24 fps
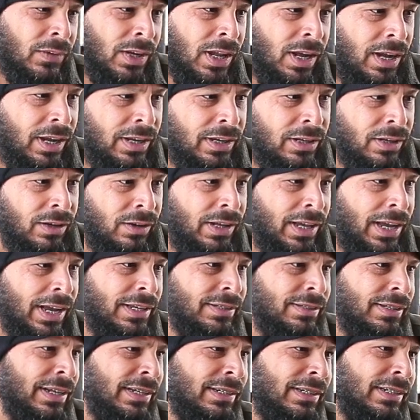Uh, you know, like I
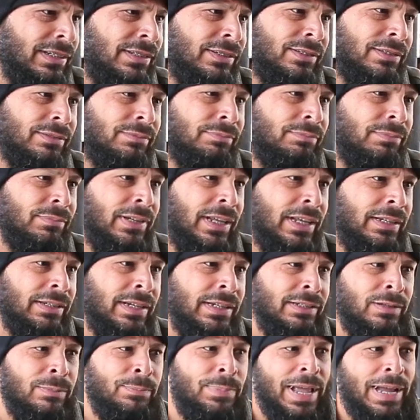said, it, it's,
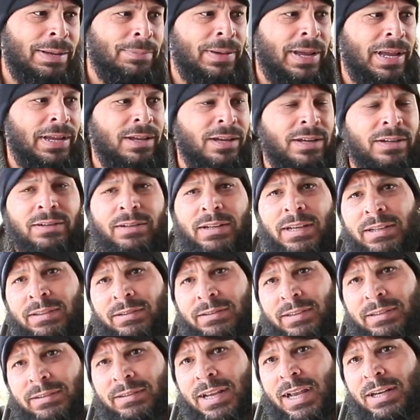it's a backpack gun.
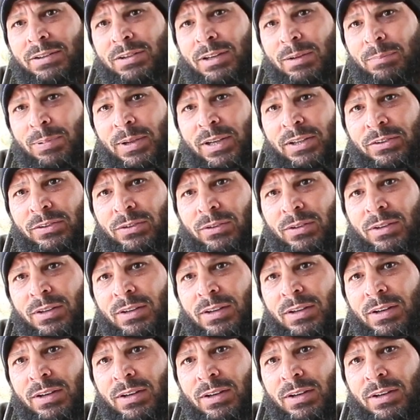It's it's actually a pistol.